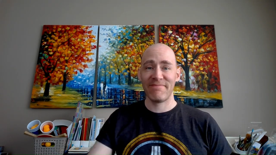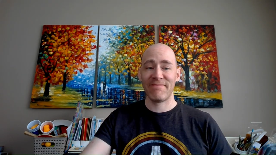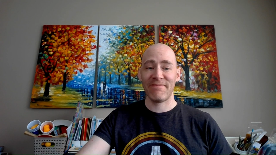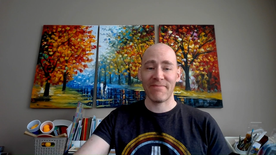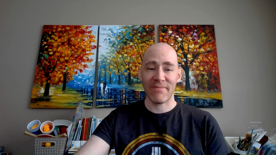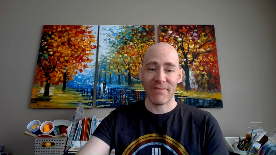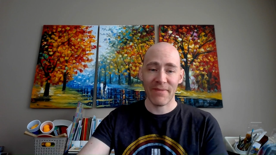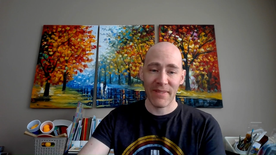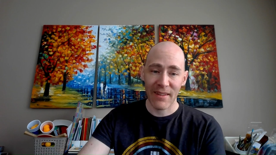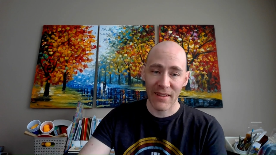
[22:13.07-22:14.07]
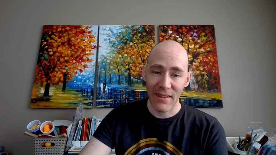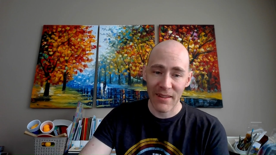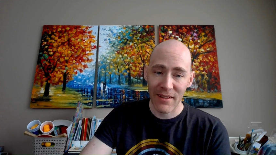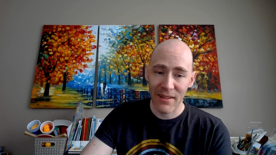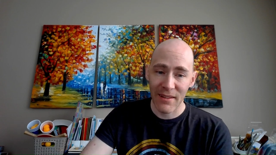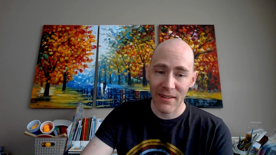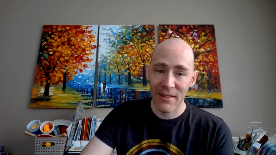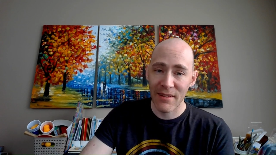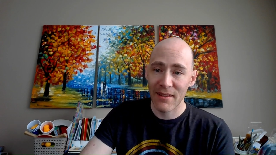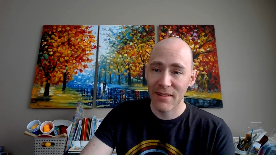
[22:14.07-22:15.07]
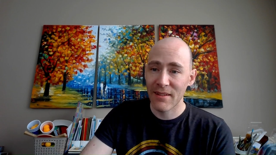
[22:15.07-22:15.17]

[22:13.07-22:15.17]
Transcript: Nobody speaks.